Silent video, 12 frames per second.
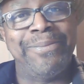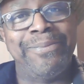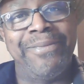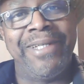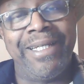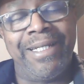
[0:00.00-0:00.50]

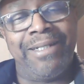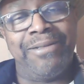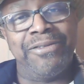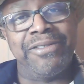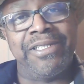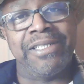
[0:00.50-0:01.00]
Yeah, I
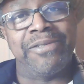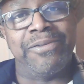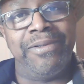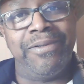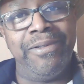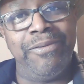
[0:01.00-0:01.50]
was just
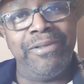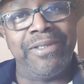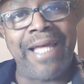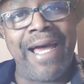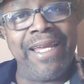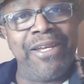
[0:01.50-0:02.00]

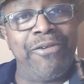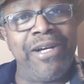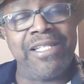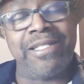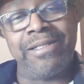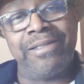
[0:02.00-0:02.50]

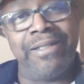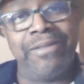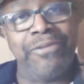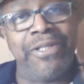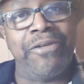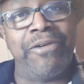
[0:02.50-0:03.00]
digressing,
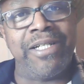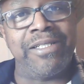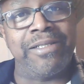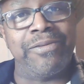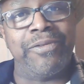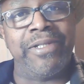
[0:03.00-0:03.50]

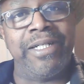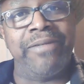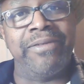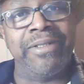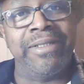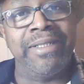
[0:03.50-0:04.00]
regressing,
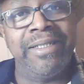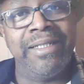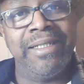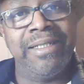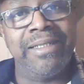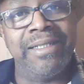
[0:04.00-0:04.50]
whatever
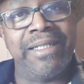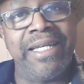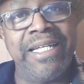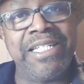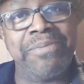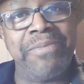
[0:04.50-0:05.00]
the
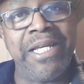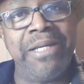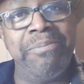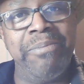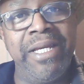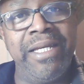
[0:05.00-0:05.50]
case may
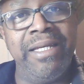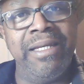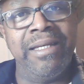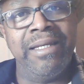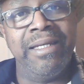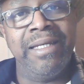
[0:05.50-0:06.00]
be.
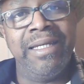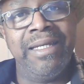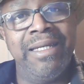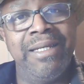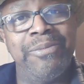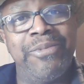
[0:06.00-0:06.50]

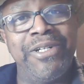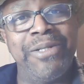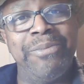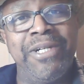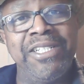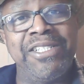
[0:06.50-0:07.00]
Pretty
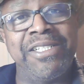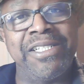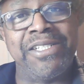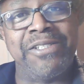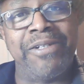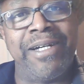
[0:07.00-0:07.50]
much
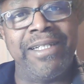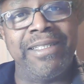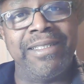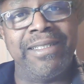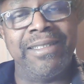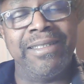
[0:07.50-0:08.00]
just trying
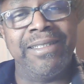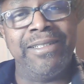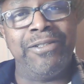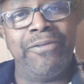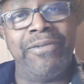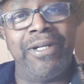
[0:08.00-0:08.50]
to get
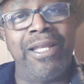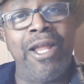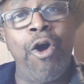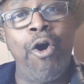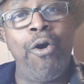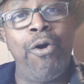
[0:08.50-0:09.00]
over a
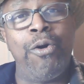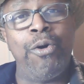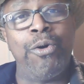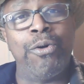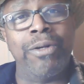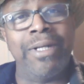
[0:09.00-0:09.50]

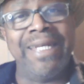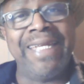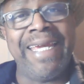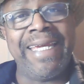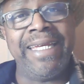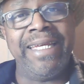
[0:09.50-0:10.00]
long
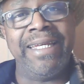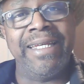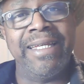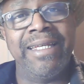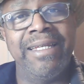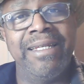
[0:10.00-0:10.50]
day
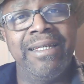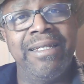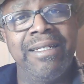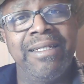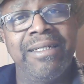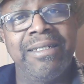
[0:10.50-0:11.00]

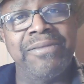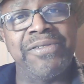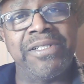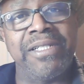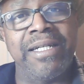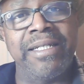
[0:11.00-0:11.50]
of
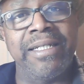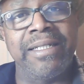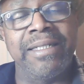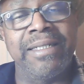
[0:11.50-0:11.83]
studying.